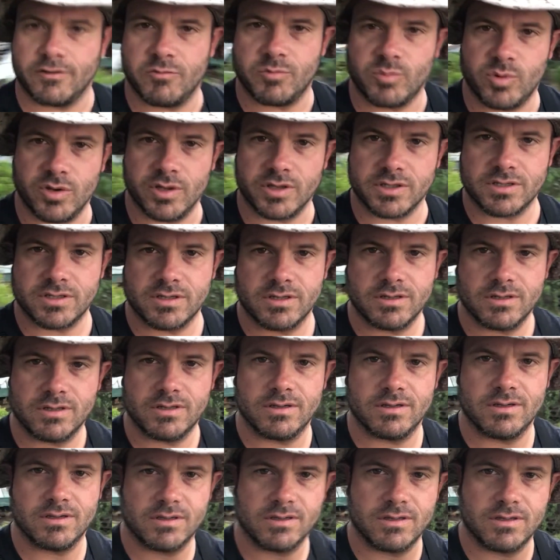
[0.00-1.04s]
put
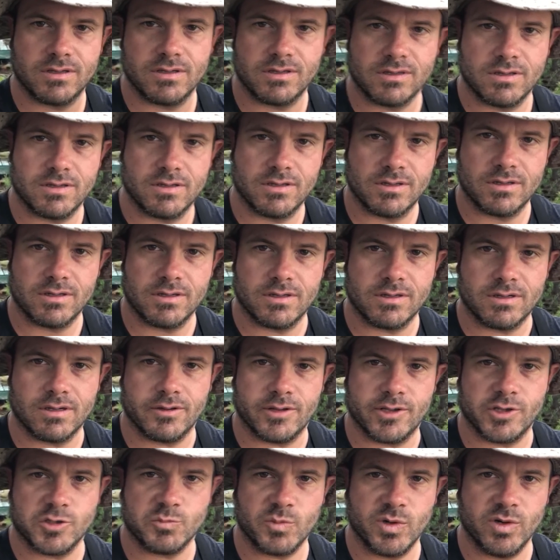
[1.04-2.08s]
on
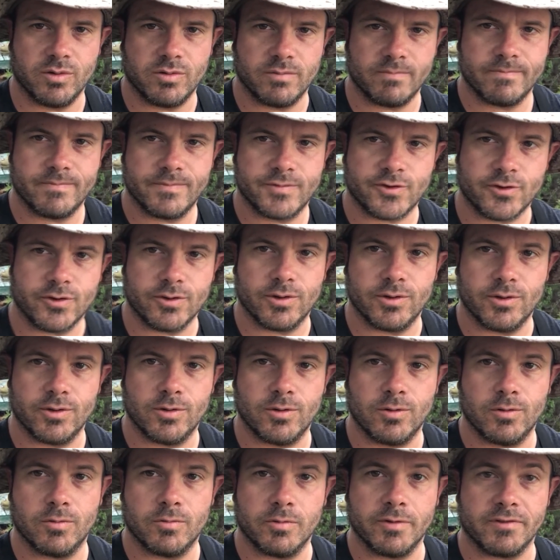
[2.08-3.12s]
this boat.
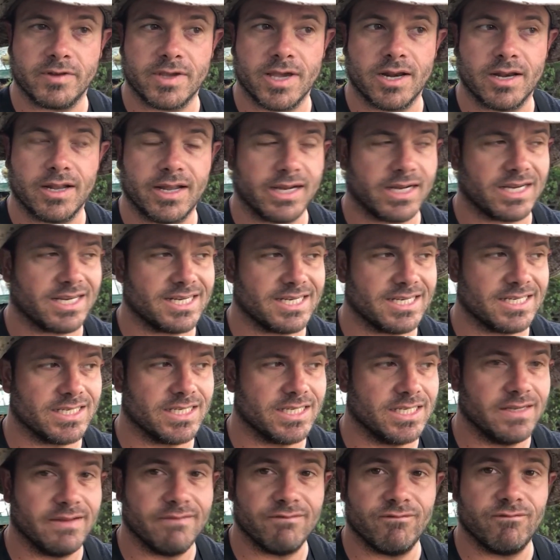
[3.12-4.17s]
So we've got like
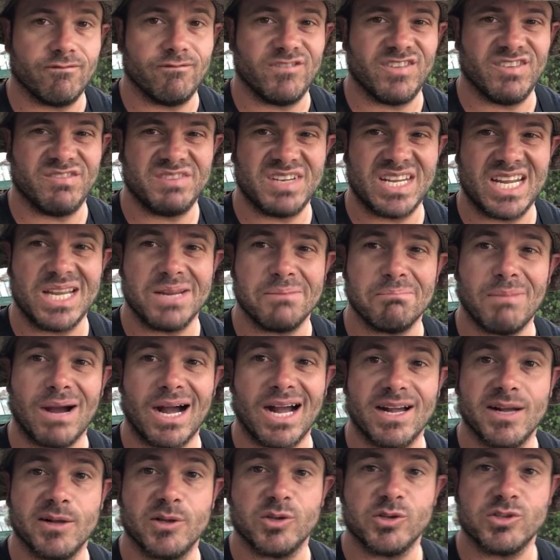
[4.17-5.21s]
fifteen
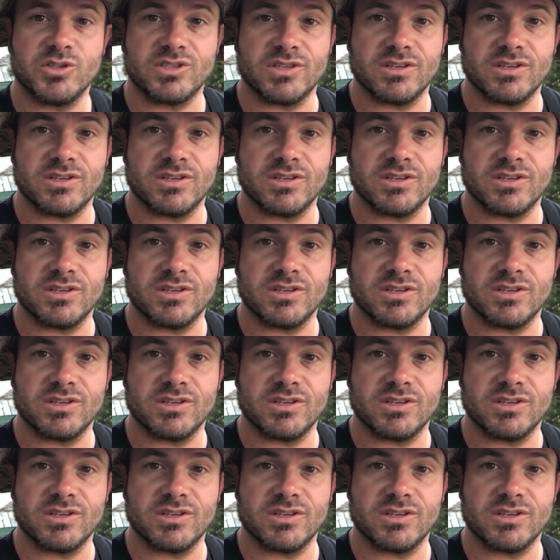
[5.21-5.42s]
miles